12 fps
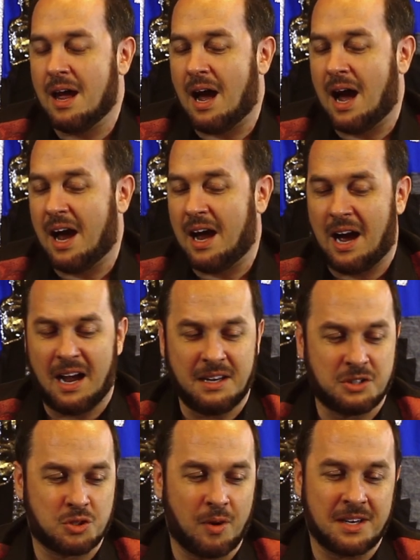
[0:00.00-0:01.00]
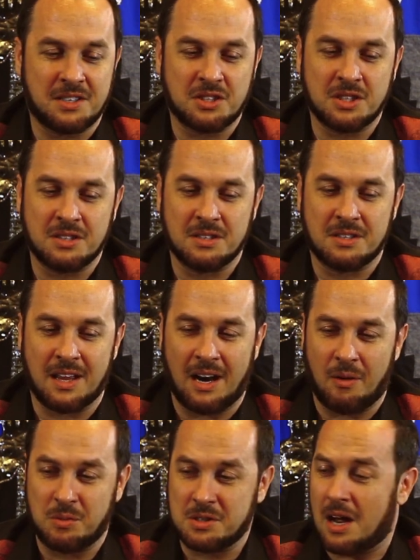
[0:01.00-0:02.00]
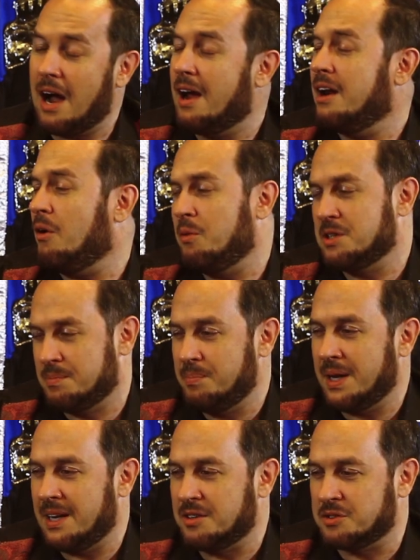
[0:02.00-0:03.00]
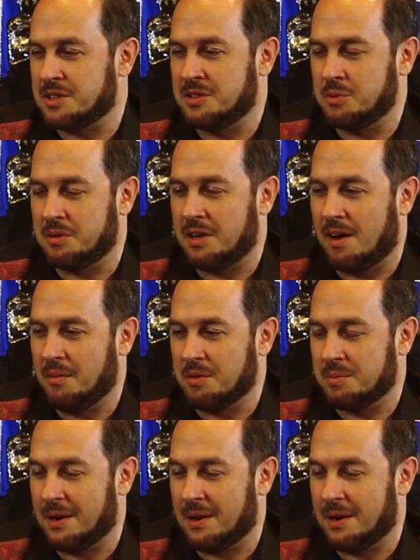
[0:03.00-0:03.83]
I, I, transitioned that I was I had always been interested in doing novels,